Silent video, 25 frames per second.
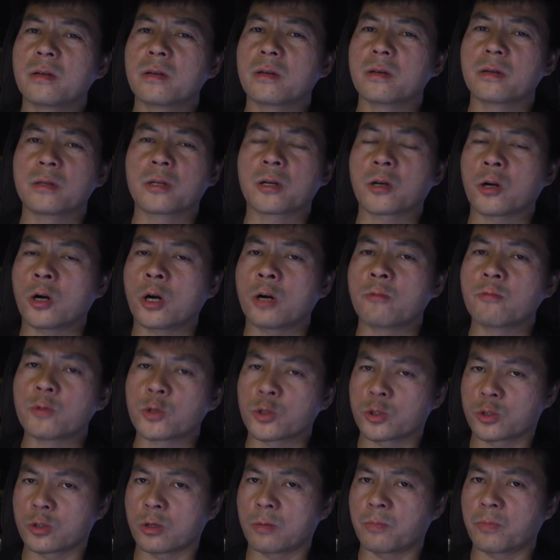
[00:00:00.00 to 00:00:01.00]
the car
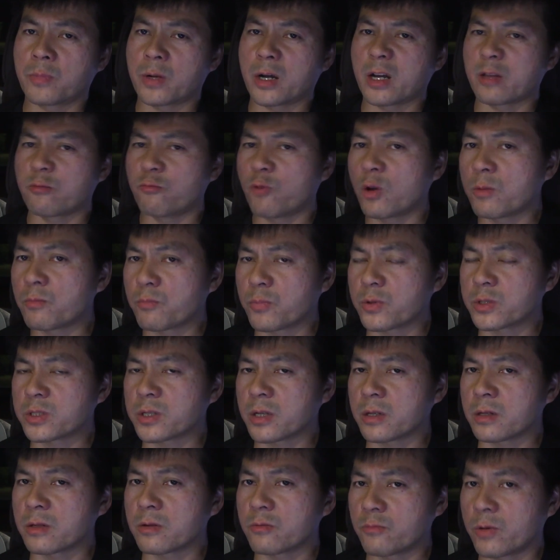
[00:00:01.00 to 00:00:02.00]
would stop at
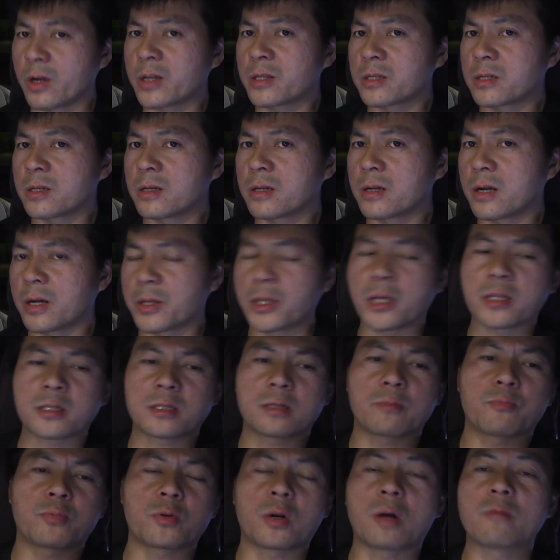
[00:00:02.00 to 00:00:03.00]
1%, right? And that's
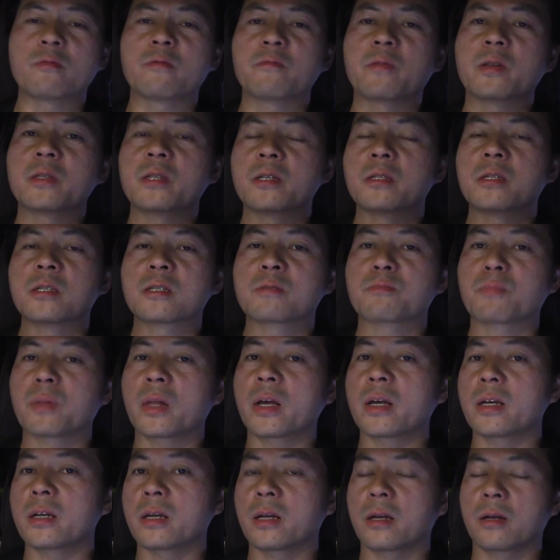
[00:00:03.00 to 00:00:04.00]
the problem with the
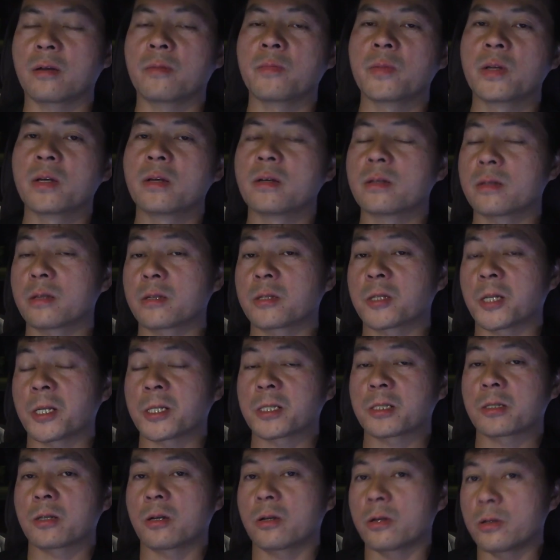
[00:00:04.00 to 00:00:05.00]
display here that
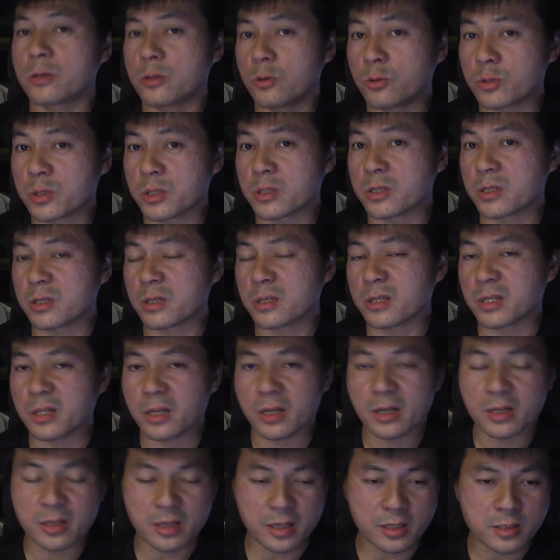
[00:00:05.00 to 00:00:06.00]
Tesla uses.
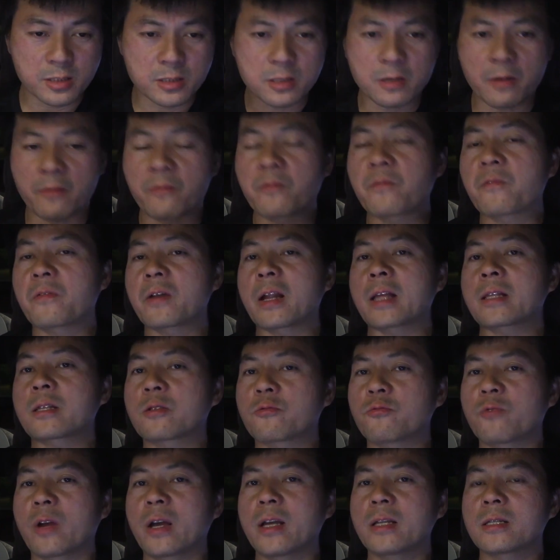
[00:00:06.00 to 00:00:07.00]
It's a flat
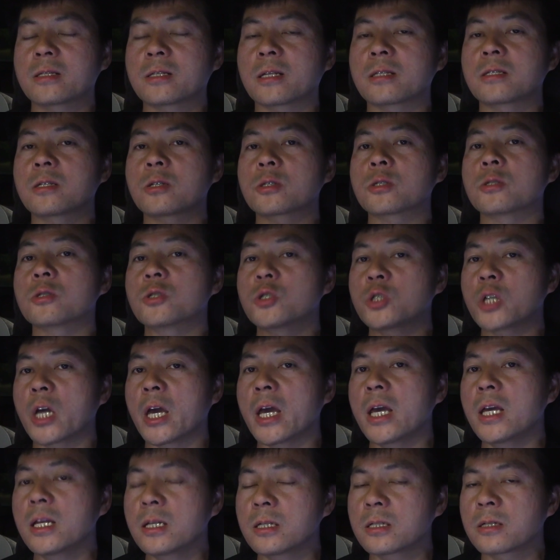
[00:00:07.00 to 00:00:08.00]
rate that doesn't
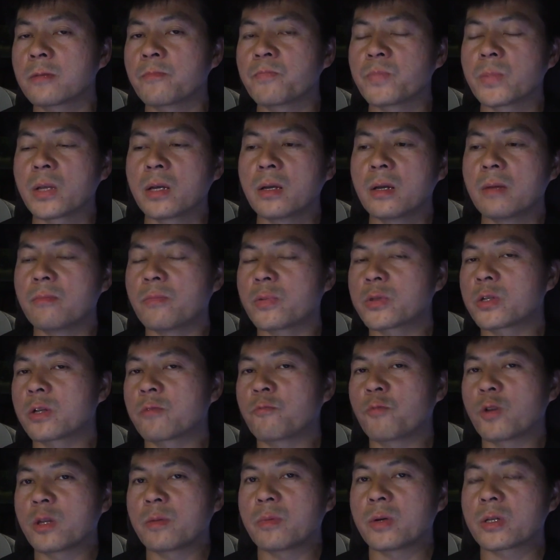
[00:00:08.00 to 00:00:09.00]
change. But
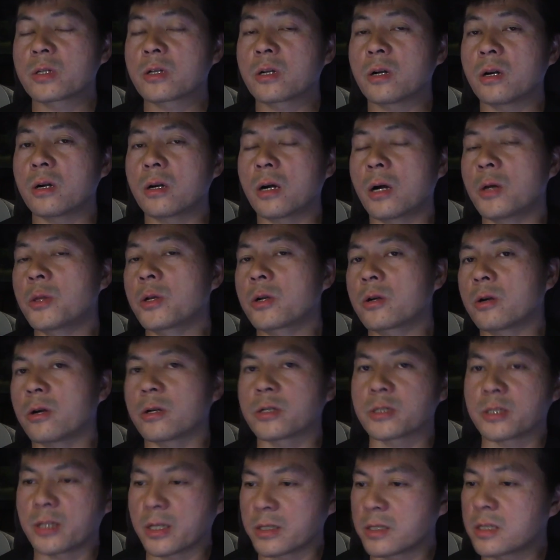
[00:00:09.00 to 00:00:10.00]
then what about other
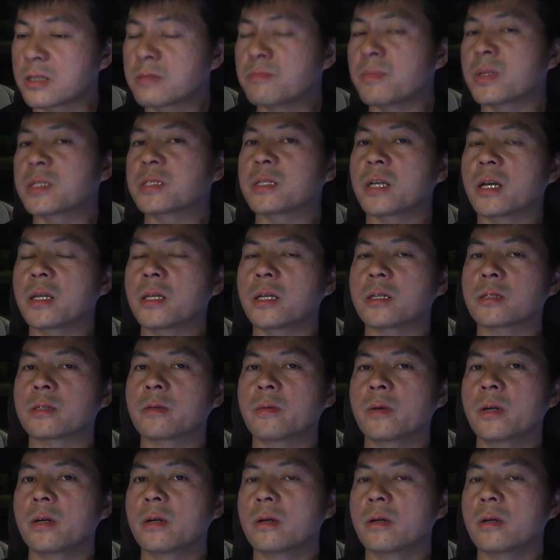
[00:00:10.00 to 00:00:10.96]
cars like this Mercedes?